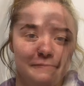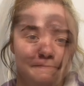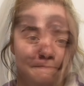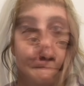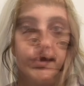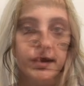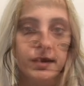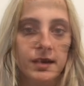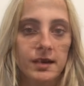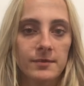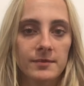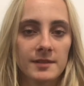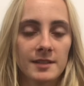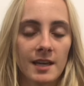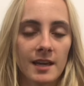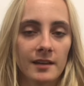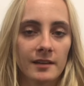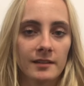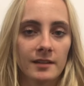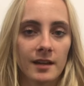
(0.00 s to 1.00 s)
My name's
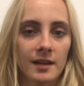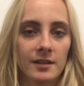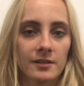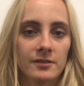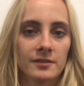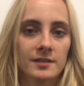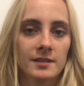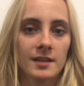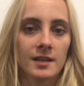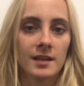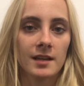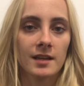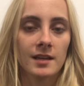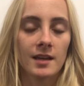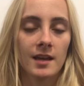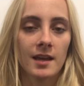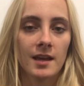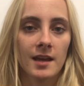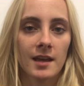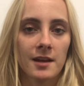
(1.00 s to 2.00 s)
Caitlin Anderson,
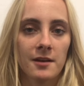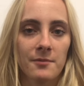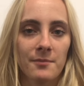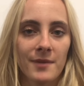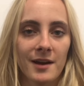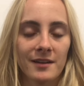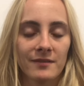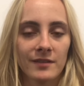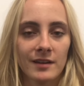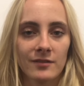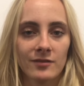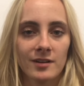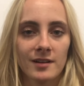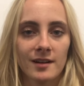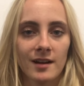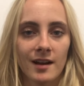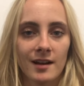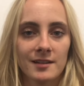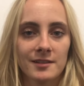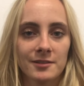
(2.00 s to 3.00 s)
and my favorite
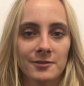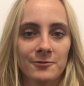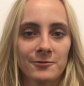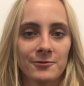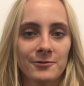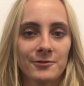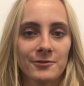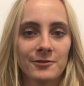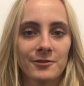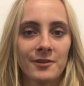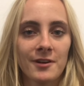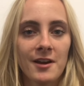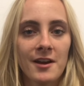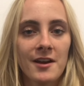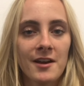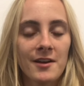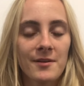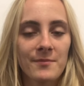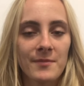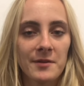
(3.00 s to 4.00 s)
high school
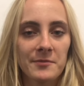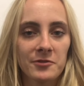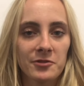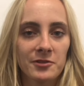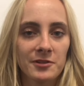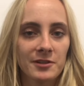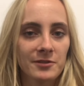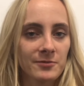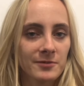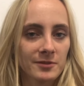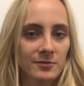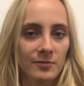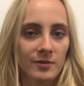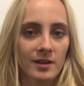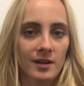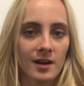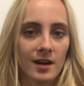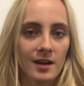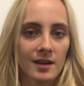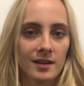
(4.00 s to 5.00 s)
memory was
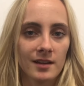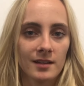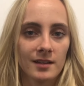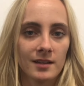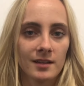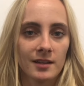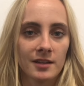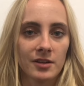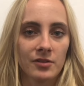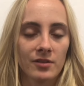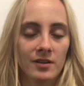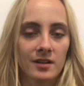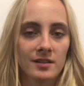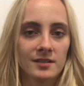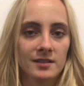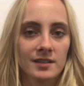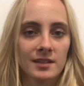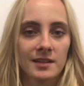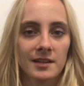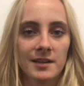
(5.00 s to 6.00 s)
when I hit a grand
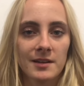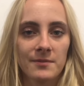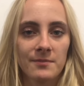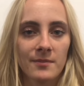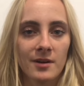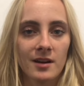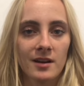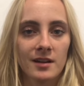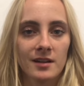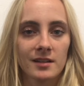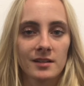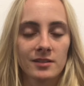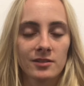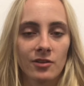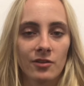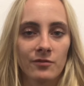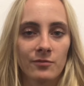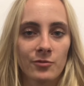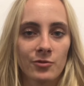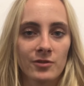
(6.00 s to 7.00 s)
slam my
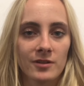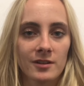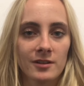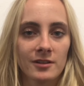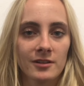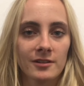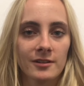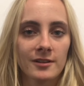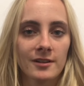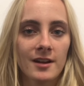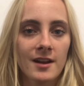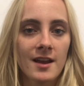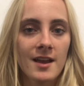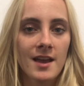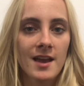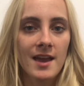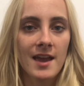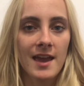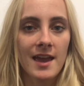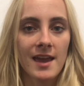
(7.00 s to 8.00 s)
sophomore year
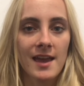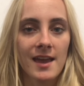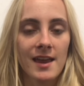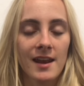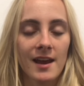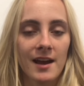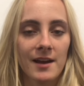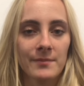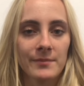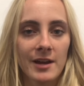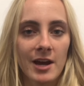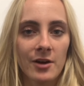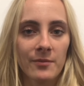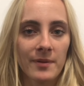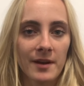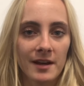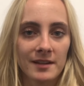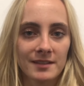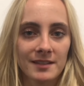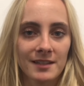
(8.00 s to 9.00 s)
and I'm now
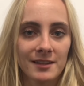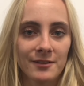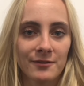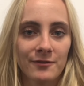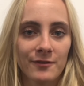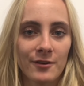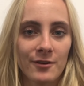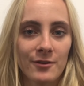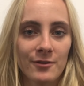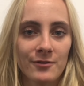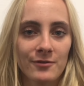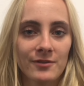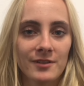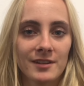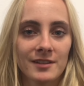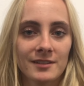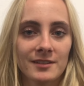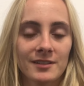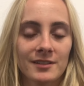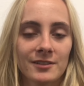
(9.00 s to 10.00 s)
passing the phone
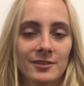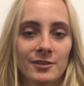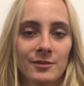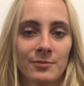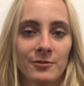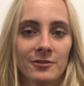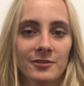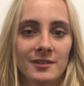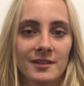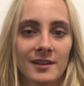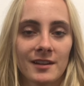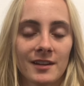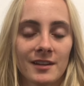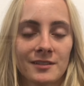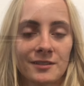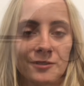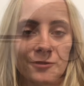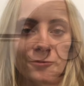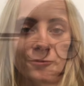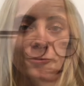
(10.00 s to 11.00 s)
to the person that
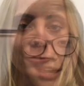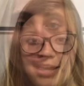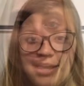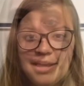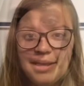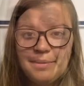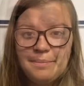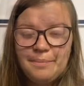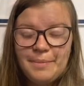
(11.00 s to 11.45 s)
has the coolest hop.